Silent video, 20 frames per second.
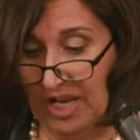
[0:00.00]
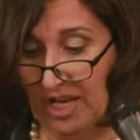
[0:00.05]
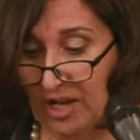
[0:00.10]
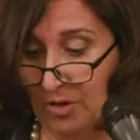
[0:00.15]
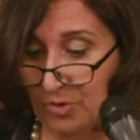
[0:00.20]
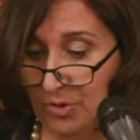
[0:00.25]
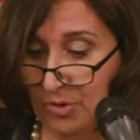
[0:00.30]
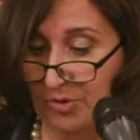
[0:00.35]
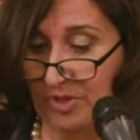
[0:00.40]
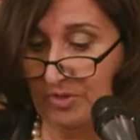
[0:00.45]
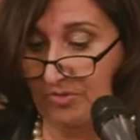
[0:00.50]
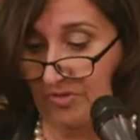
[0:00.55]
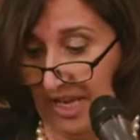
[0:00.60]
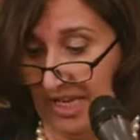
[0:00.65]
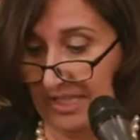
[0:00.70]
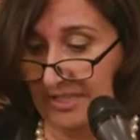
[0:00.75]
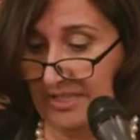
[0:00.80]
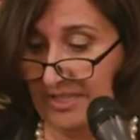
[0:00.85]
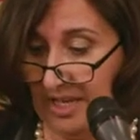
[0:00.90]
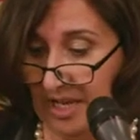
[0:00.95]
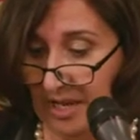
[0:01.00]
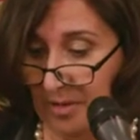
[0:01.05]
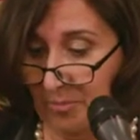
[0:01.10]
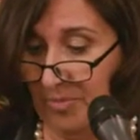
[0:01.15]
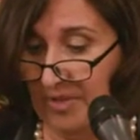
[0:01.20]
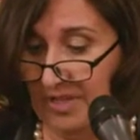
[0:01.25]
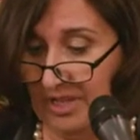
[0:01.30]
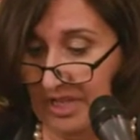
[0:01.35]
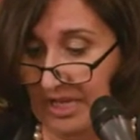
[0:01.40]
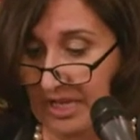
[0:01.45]
how to advance
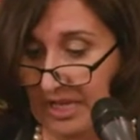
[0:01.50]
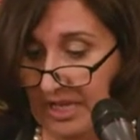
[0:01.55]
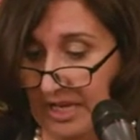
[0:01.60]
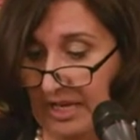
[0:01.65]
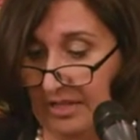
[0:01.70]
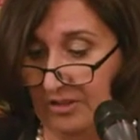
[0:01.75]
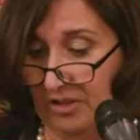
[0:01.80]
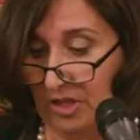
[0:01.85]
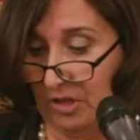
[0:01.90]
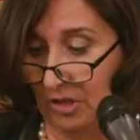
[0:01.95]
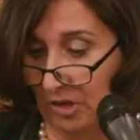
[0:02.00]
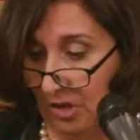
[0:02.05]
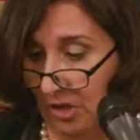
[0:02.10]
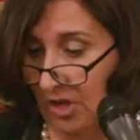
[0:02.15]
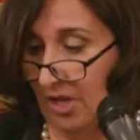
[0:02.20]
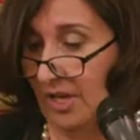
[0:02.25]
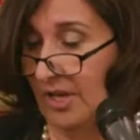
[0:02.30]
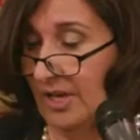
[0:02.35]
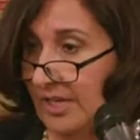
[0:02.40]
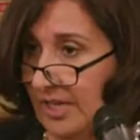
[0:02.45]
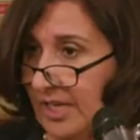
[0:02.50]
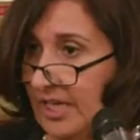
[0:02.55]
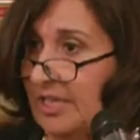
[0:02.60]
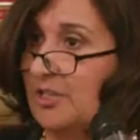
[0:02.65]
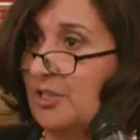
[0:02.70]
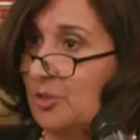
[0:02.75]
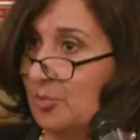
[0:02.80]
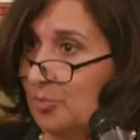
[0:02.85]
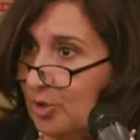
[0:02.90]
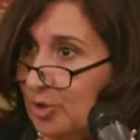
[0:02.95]
empathy and the law
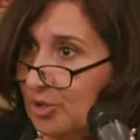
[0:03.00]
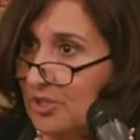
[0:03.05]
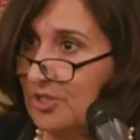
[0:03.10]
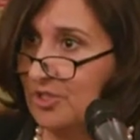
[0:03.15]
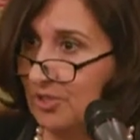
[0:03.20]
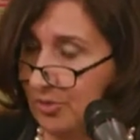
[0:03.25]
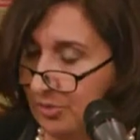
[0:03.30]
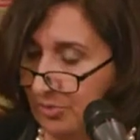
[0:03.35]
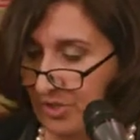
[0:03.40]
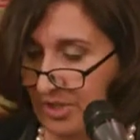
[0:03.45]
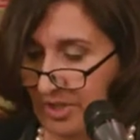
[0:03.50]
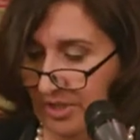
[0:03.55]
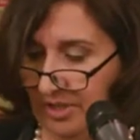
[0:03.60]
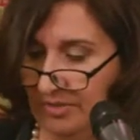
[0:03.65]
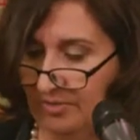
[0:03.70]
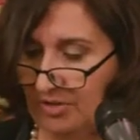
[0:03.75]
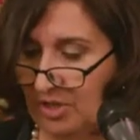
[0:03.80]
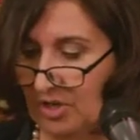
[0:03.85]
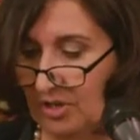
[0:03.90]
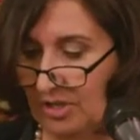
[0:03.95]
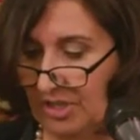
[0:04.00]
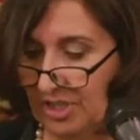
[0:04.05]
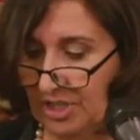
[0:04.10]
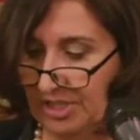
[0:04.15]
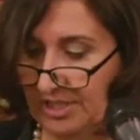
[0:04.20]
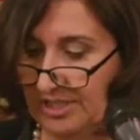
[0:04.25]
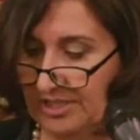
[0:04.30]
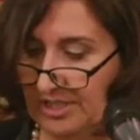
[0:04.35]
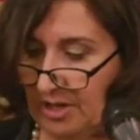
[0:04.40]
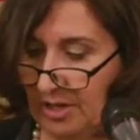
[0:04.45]
in the pursuit of
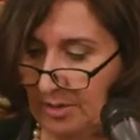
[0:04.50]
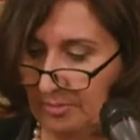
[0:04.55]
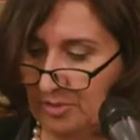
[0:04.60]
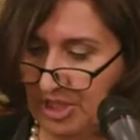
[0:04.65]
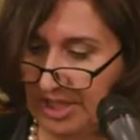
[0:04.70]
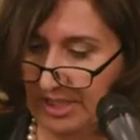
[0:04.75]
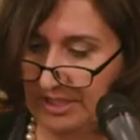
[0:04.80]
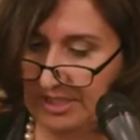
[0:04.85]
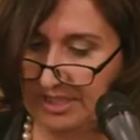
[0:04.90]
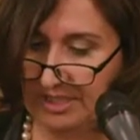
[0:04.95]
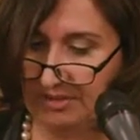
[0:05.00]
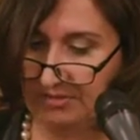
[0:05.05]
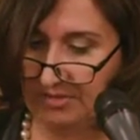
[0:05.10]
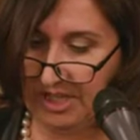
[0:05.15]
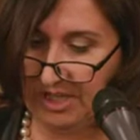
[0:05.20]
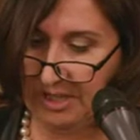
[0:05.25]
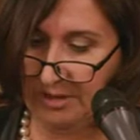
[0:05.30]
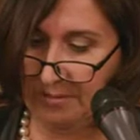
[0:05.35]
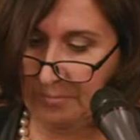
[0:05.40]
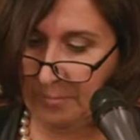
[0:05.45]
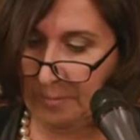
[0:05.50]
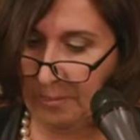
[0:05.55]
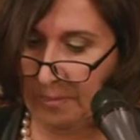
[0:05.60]
conscious objectivity.